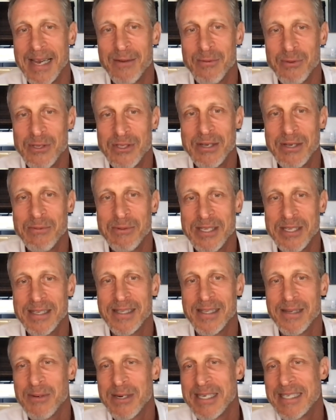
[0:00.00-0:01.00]
and it was it
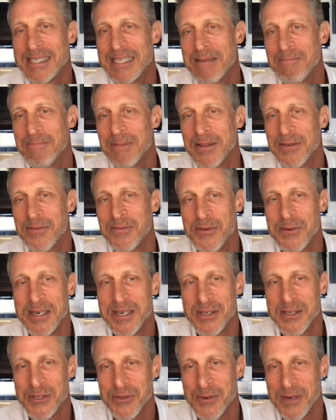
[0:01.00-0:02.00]
was a deliberate attempt by the food